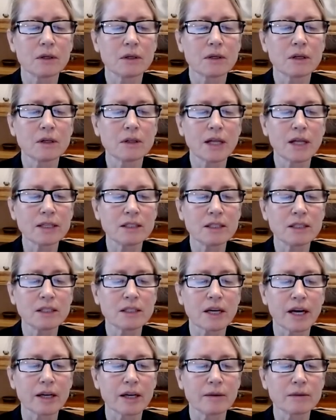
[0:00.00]
Collecting
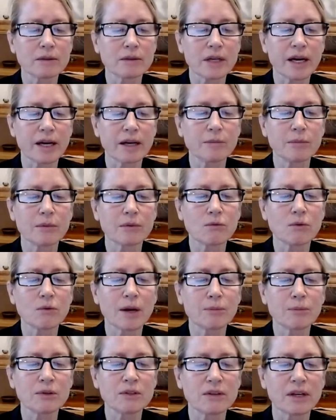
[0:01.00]
type
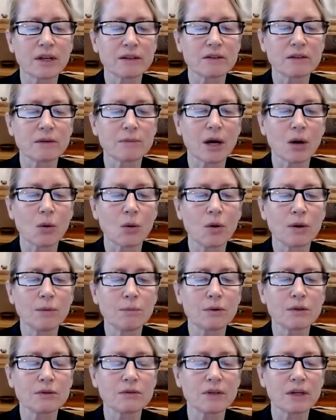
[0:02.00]
represents about
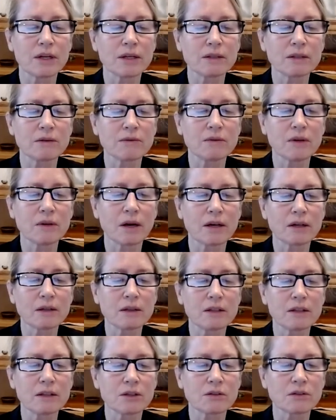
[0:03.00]
1% of
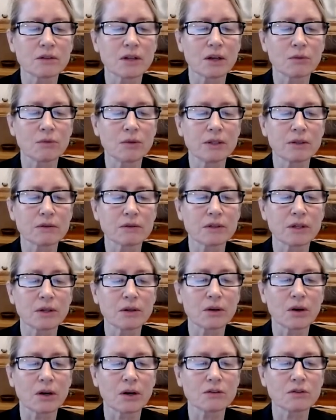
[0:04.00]
non-clear cell renal cell
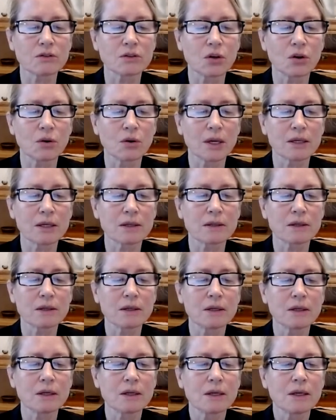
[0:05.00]
carcinoma.
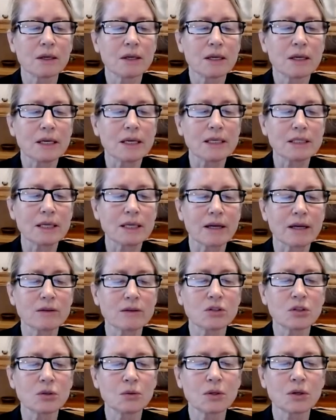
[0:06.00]
It
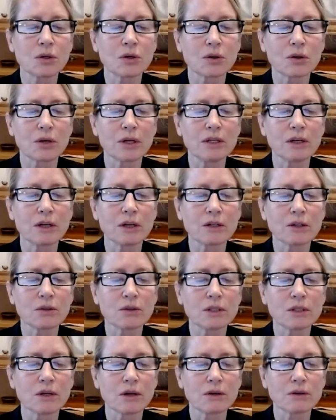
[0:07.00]
tends to occur in younger
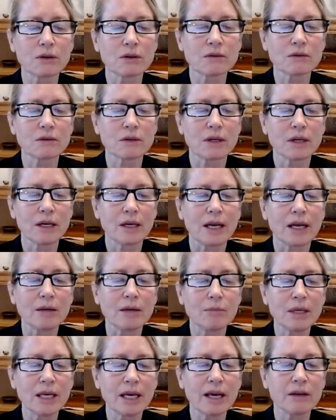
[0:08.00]
adults and
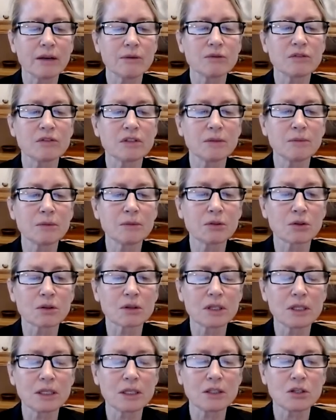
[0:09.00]
behaves
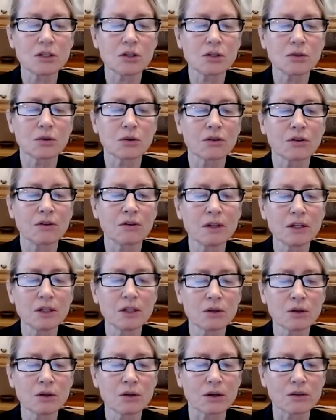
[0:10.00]
similarly to
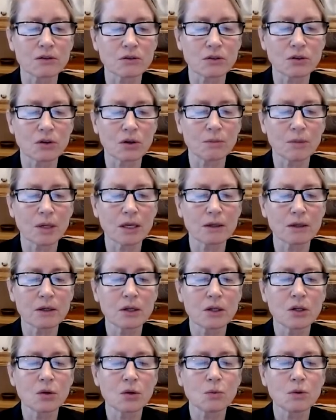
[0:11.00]
urothelial carcinoma,
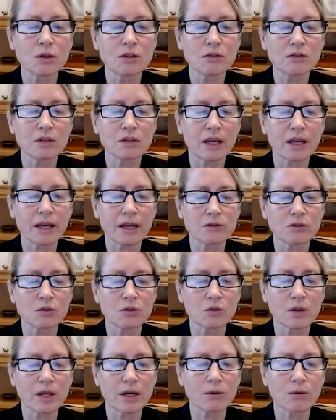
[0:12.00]
which is a cancer
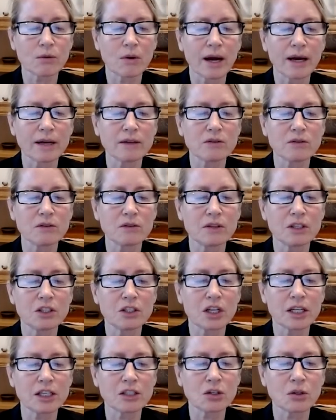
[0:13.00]
that arises in the
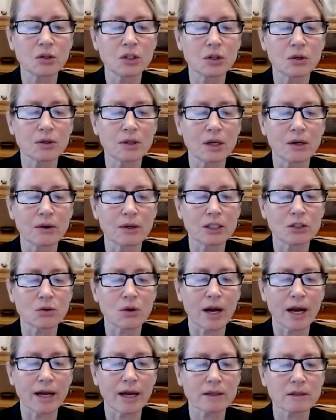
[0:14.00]
genitourinary
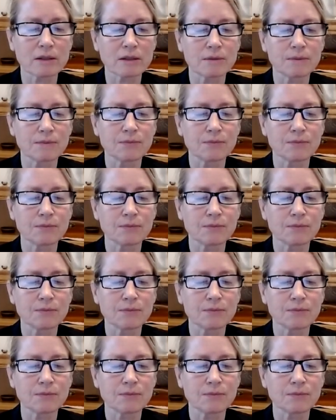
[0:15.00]
tract.